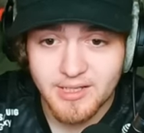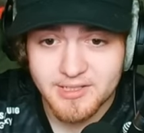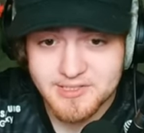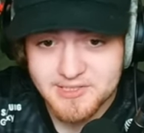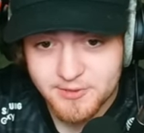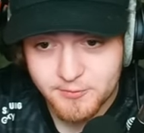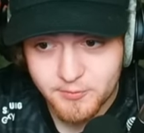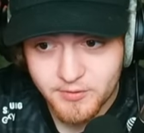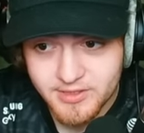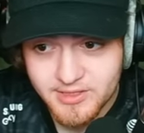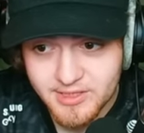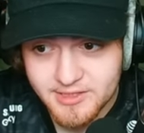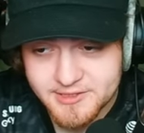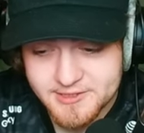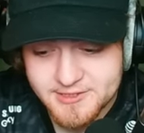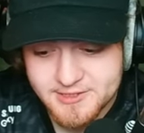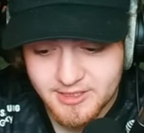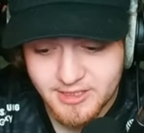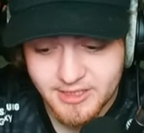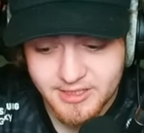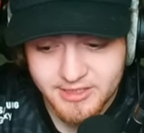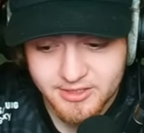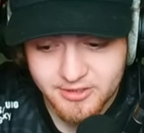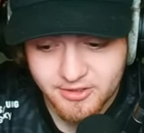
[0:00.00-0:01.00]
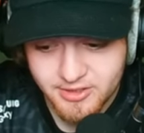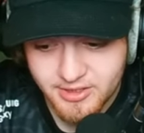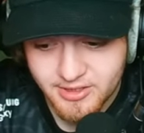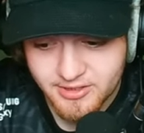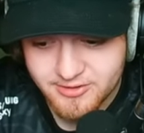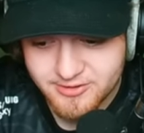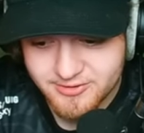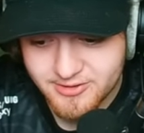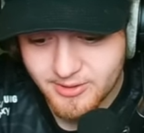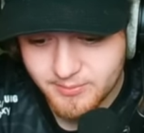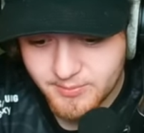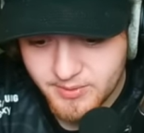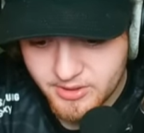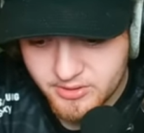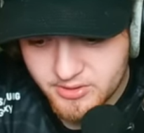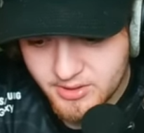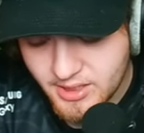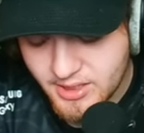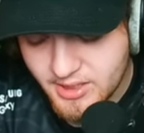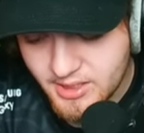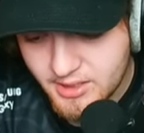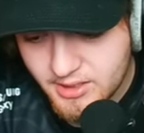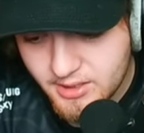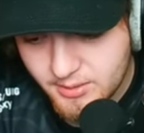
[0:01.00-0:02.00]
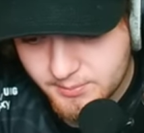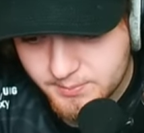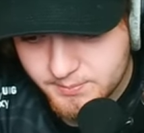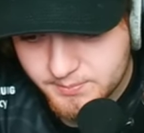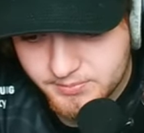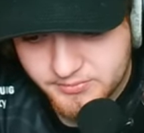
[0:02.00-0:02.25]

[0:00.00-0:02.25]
to get stuff like this and you're going to skip out on a